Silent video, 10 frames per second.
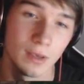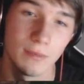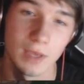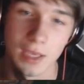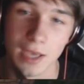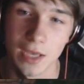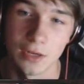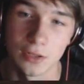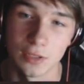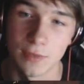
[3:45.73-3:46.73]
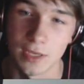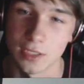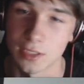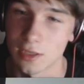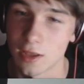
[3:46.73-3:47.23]
make an entrance, make a
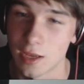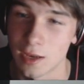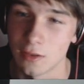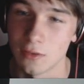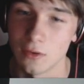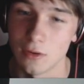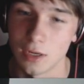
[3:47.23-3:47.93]
sliding door,